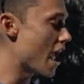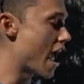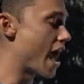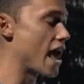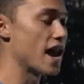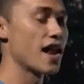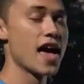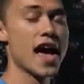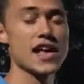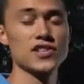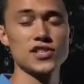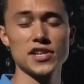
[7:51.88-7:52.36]

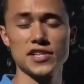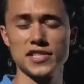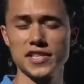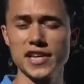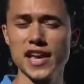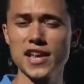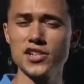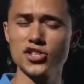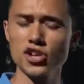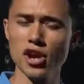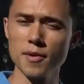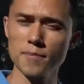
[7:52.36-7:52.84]
And as I
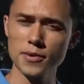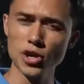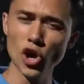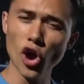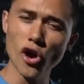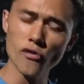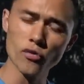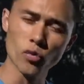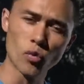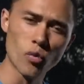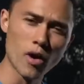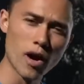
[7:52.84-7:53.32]
said, don't be
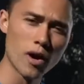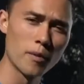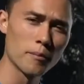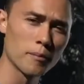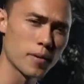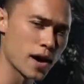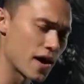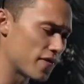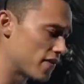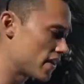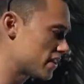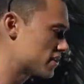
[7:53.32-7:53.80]

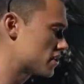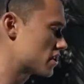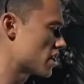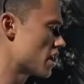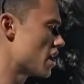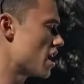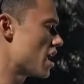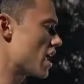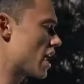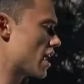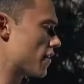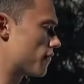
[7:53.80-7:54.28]
overwhelmed by this.
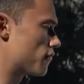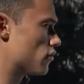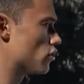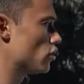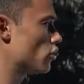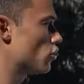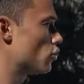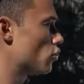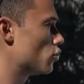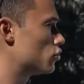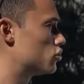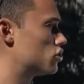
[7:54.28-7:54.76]
If
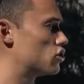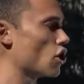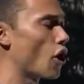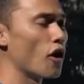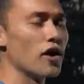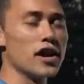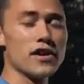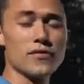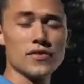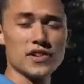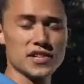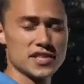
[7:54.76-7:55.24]
you
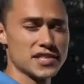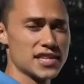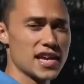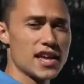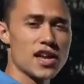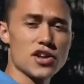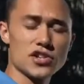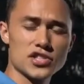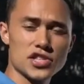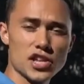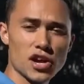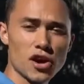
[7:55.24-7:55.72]
don't even see
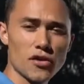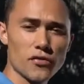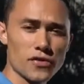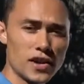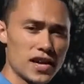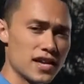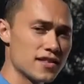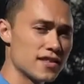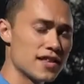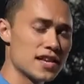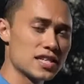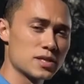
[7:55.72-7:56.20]

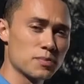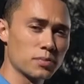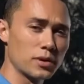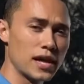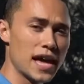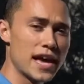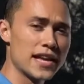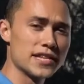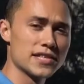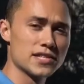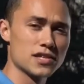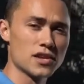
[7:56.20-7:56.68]
yourself in this
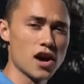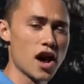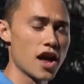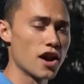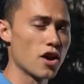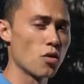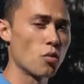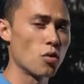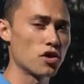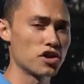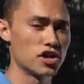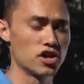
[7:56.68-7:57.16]
place,
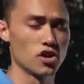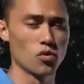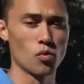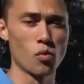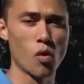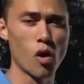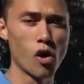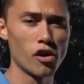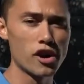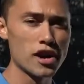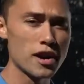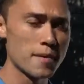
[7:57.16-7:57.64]
I don't want you to
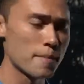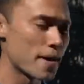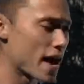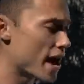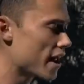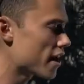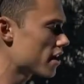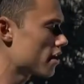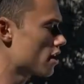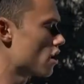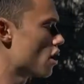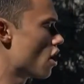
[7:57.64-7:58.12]
worry
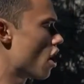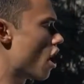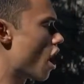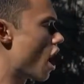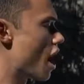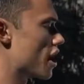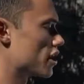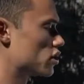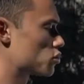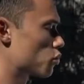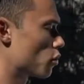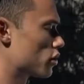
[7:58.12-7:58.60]
about it.
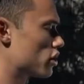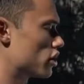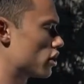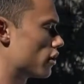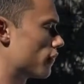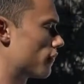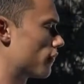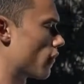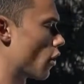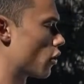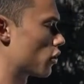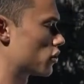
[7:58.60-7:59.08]
I just want you
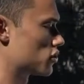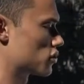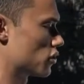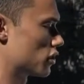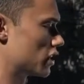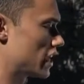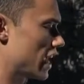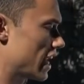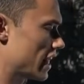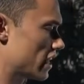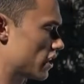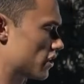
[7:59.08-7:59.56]
to focus
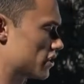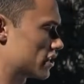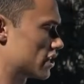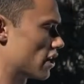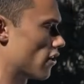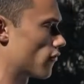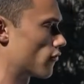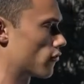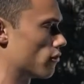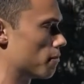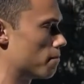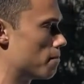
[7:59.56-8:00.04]
on getting
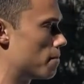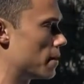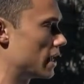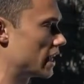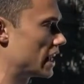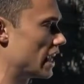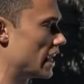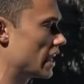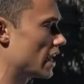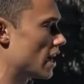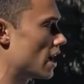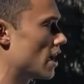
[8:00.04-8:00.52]
yourself from
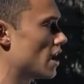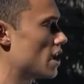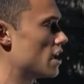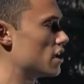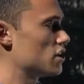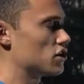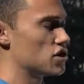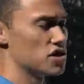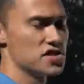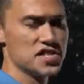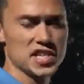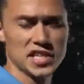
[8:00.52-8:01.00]
beginner
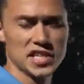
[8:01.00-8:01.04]
to